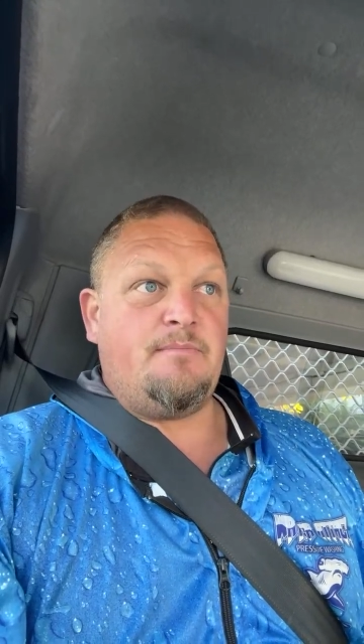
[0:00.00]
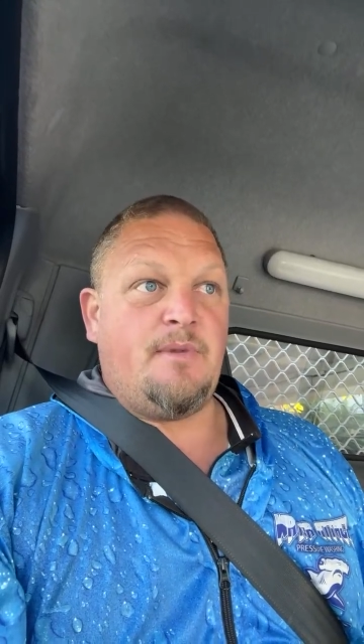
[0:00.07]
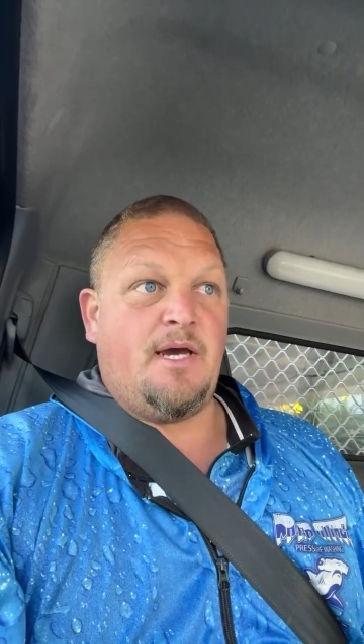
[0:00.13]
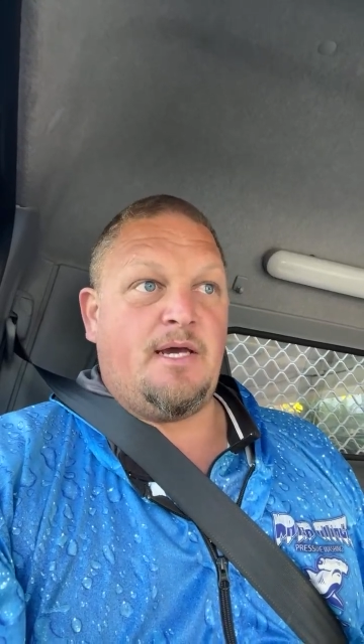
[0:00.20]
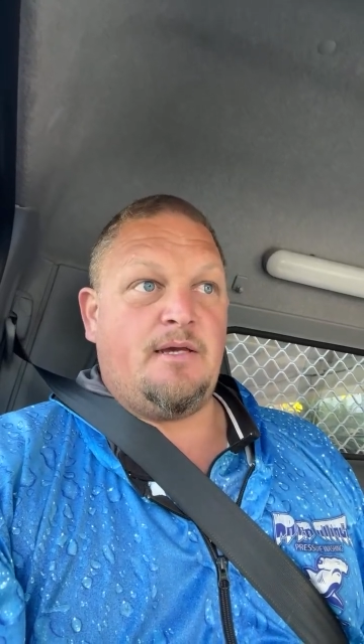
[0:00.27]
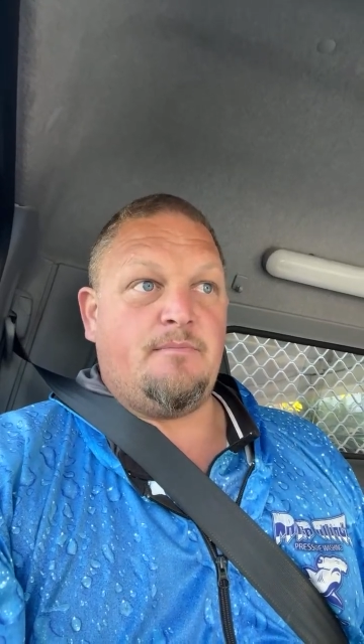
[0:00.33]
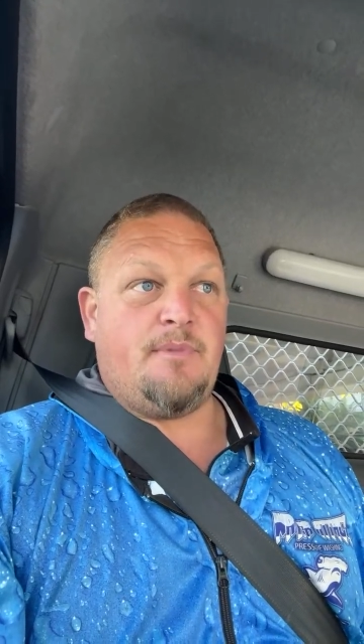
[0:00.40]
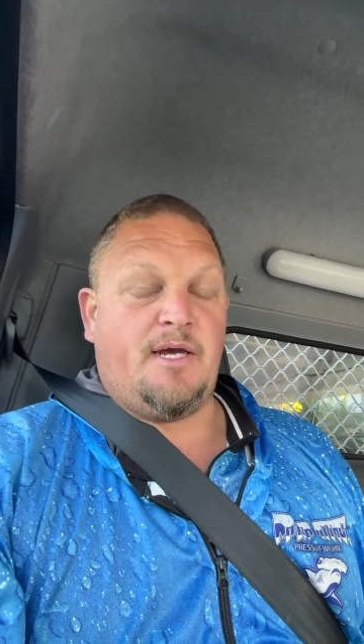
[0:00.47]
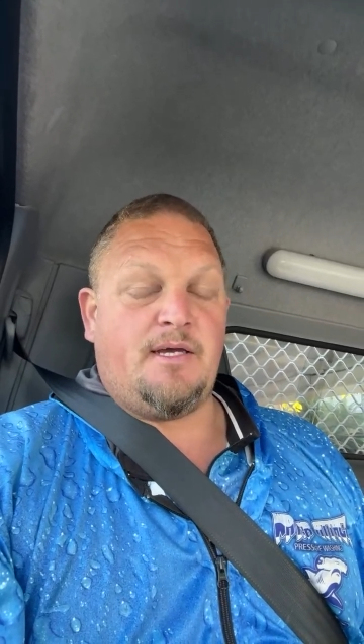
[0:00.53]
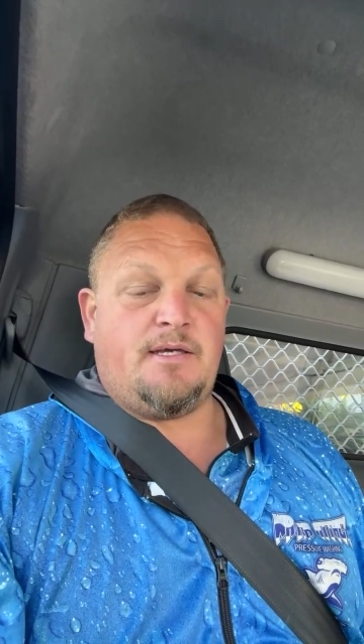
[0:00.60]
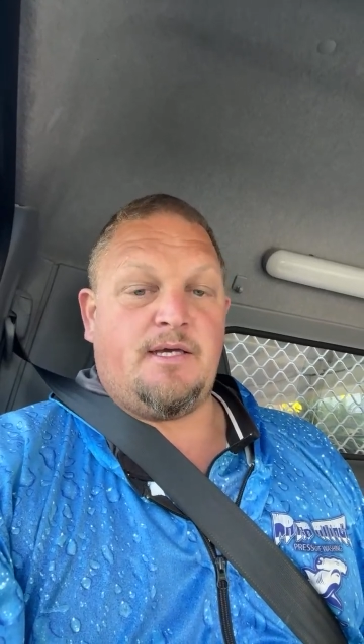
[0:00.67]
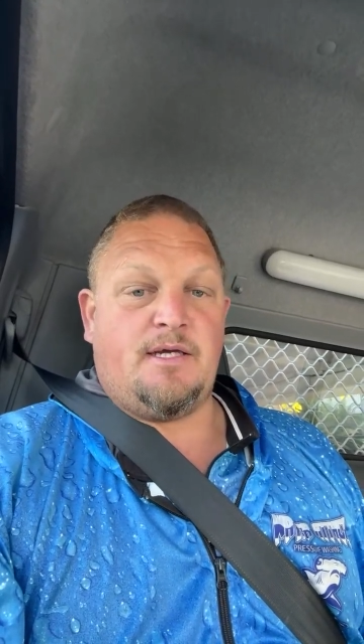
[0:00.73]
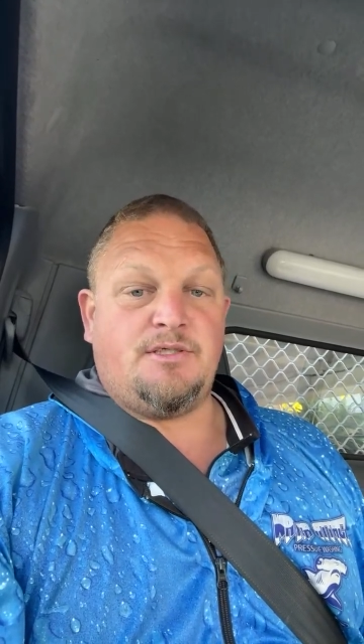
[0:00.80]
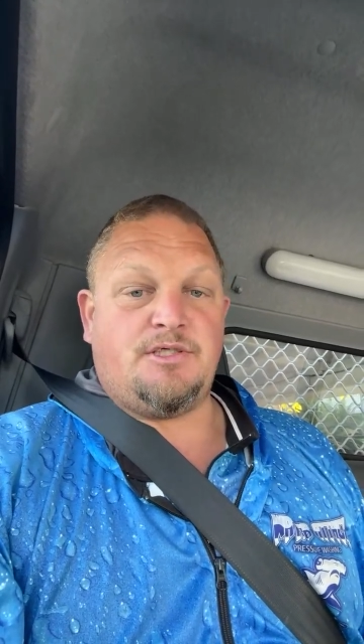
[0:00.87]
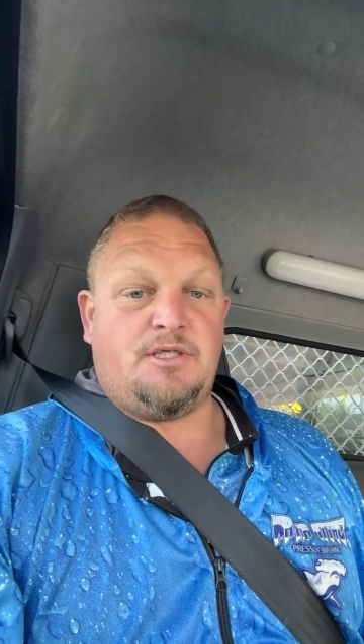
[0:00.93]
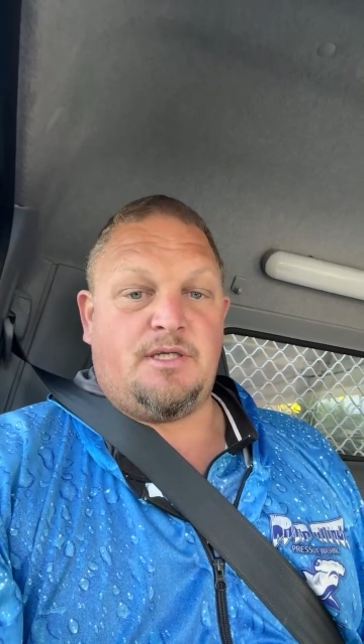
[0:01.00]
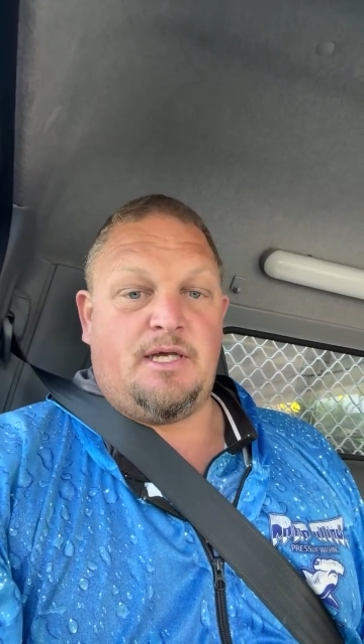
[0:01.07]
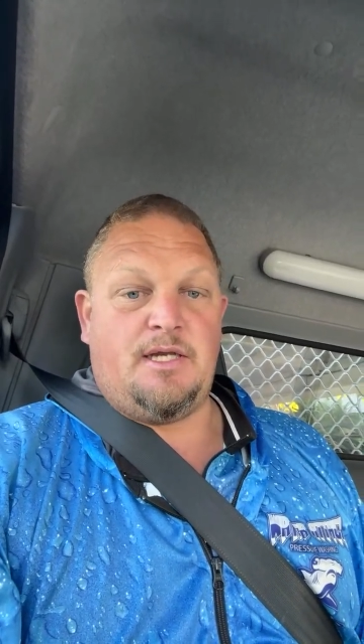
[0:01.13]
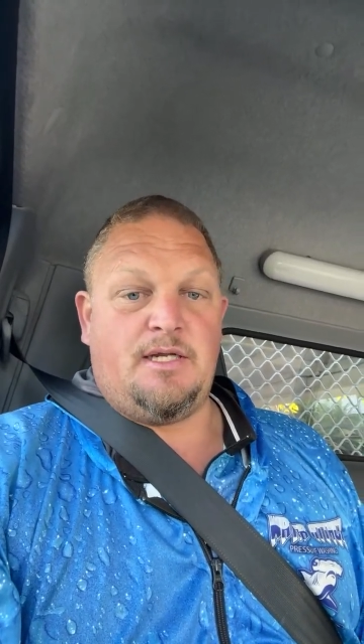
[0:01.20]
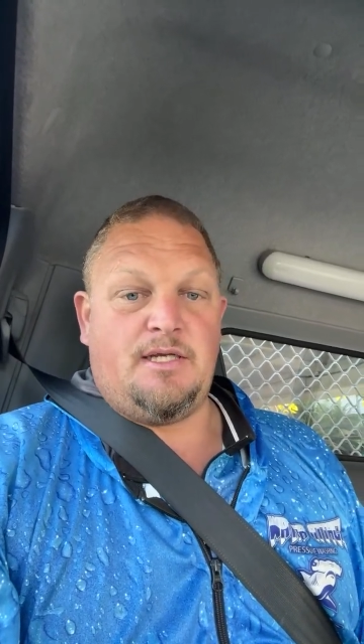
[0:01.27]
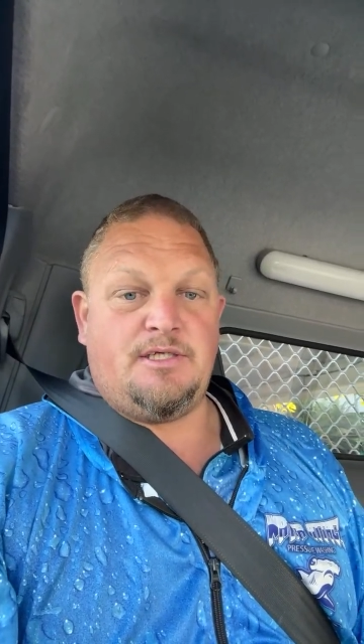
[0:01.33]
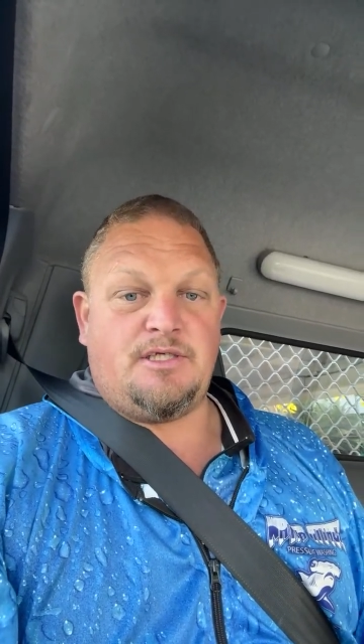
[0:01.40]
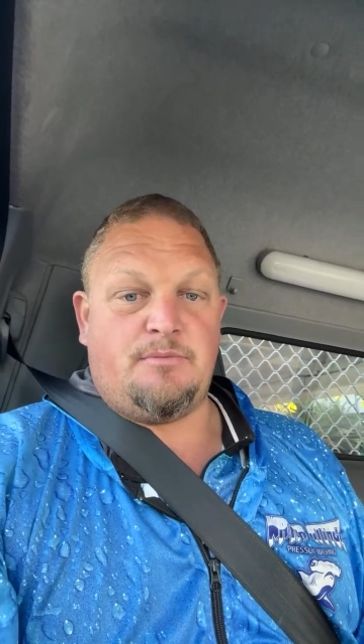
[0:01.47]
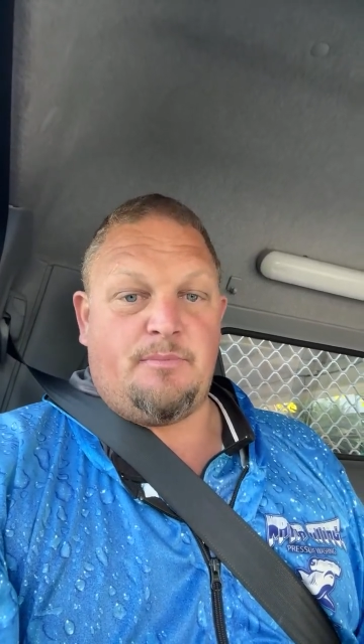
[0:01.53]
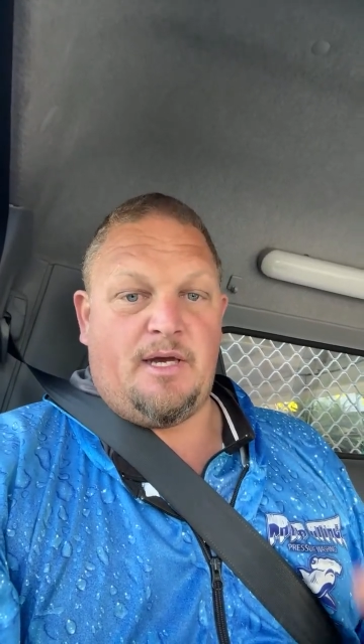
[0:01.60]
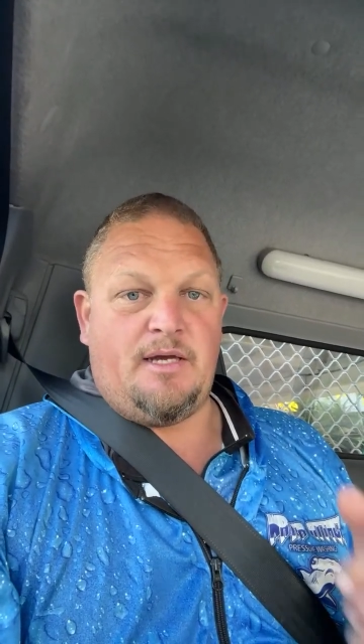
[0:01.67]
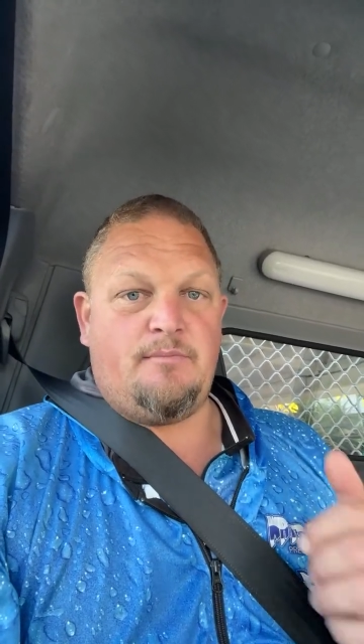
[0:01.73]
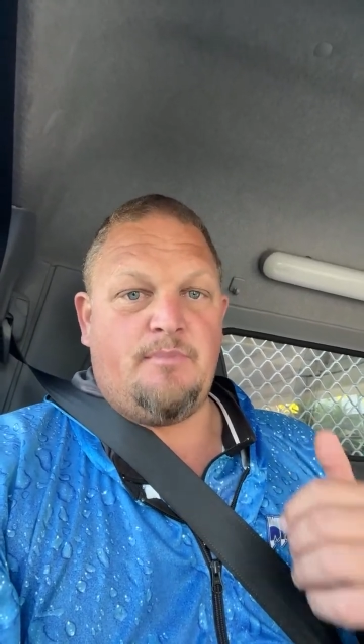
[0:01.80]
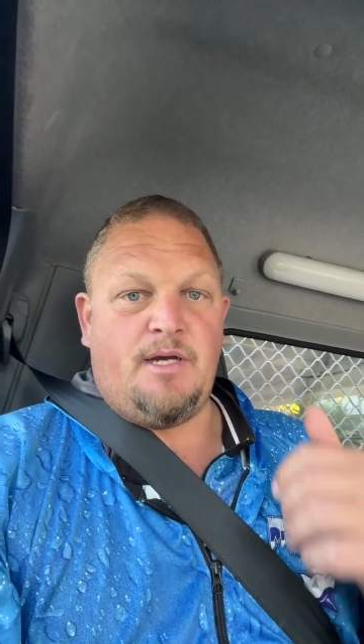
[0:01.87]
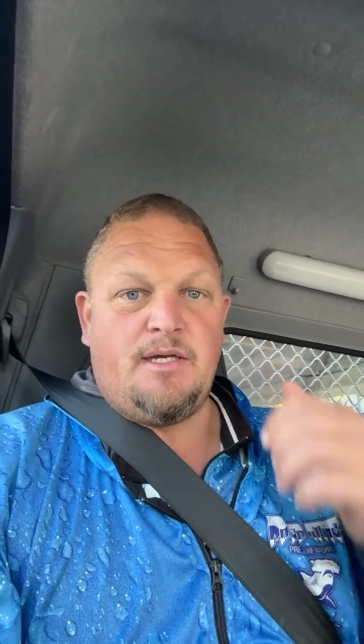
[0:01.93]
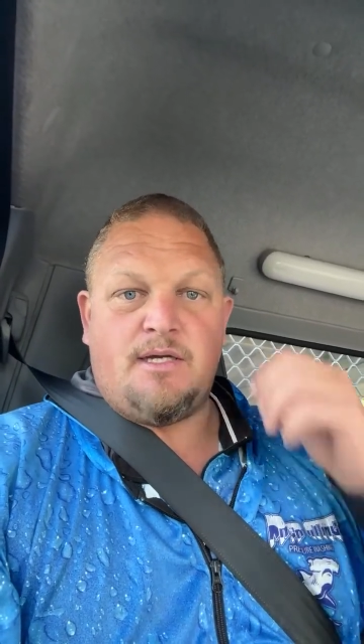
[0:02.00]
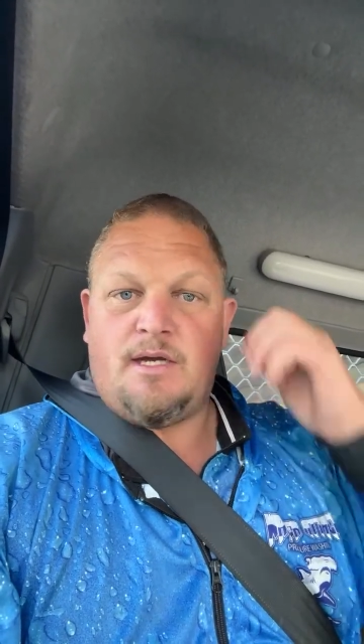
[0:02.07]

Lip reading: main bank accounts you need is your main bank